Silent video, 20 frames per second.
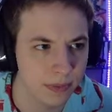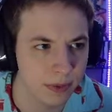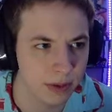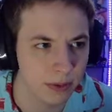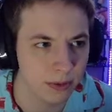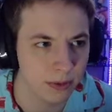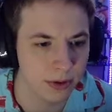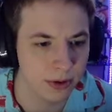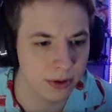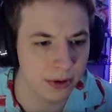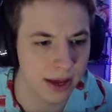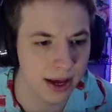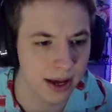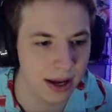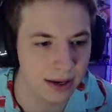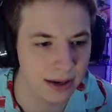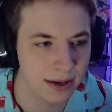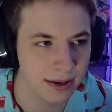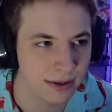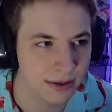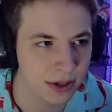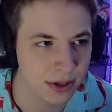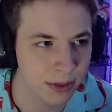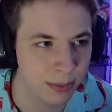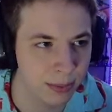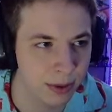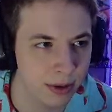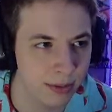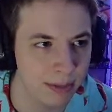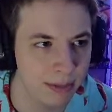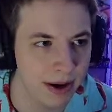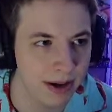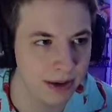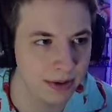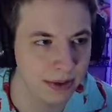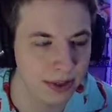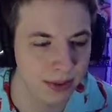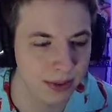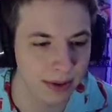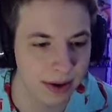we'll do that, Get, start putting
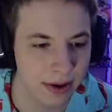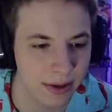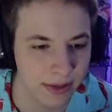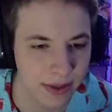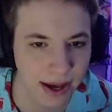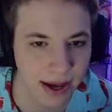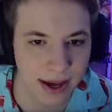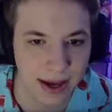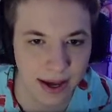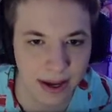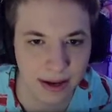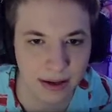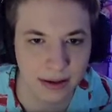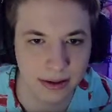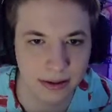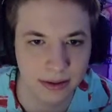meadows around that.